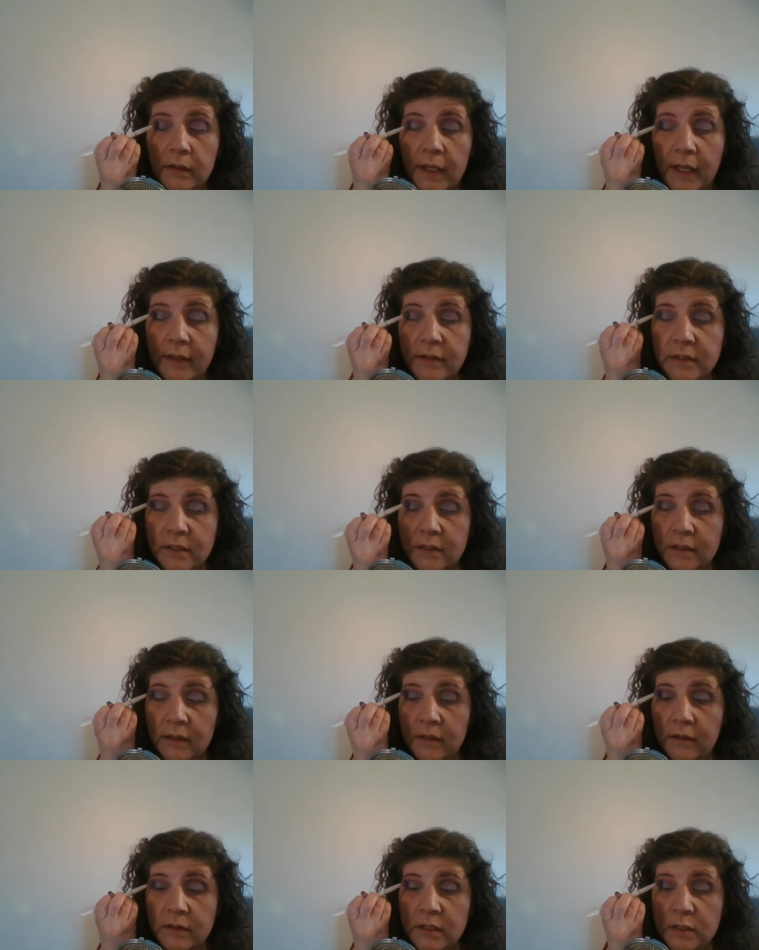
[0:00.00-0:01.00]
Okay, just
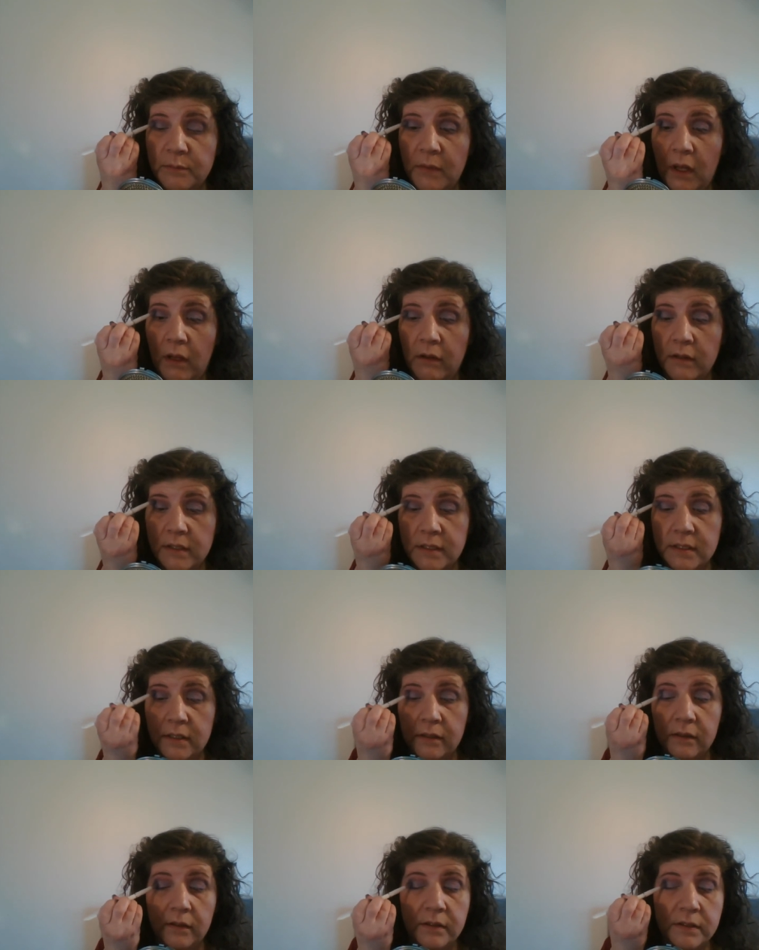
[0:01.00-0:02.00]
little small
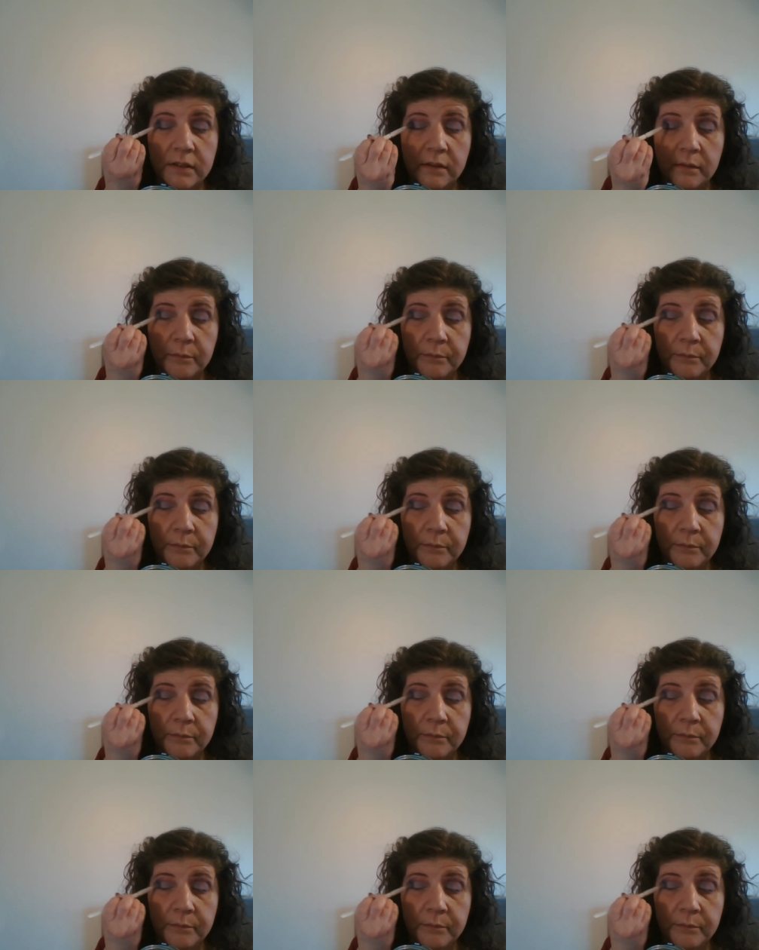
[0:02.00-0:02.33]
circles.